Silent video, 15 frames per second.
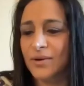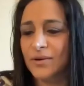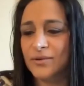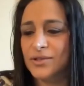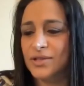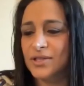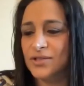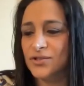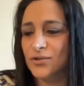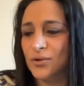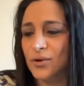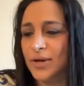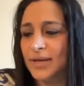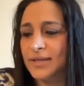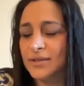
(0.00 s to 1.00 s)
who just
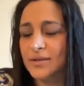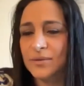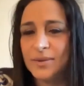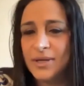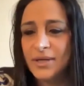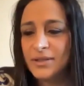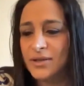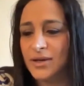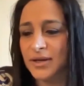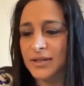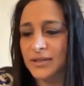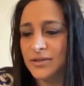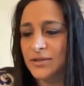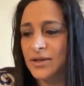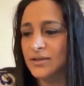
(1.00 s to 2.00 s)
joined, we are talking
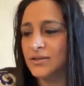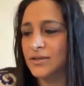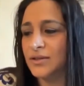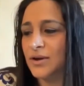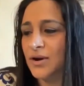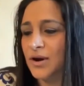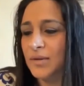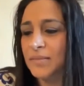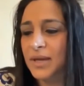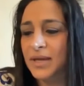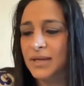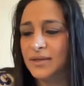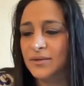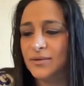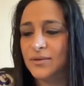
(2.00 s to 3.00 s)
to Dr.
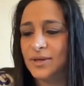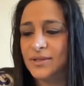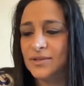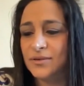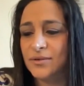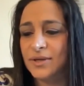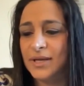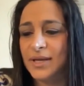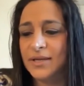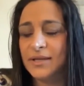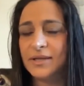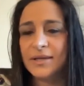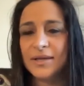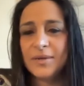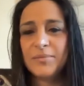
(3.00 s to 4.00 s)
Carmen, who has
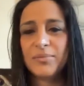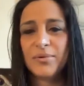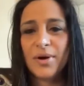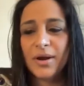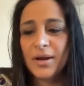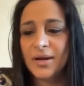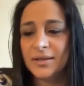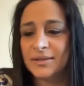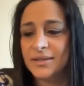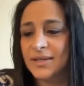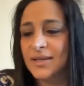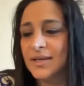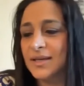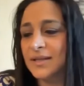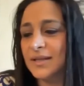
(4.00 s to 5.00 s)
created a product
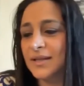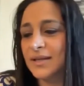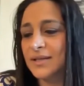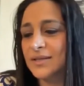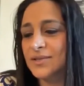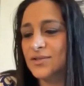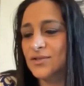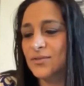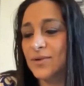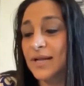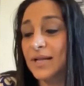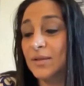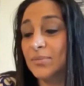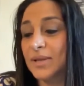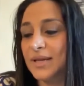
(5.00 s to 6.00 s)
that is
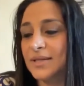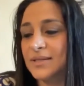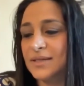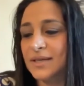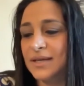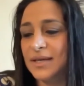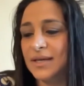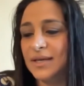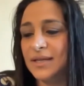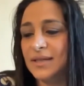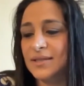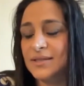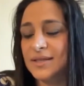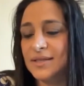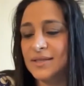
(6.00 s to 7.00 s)
trailblazing in
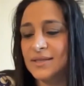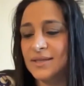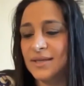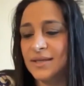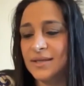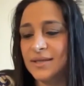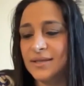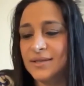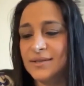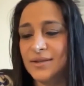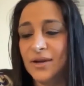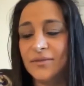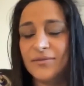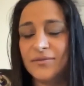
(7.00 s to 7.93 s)
the sense that it's not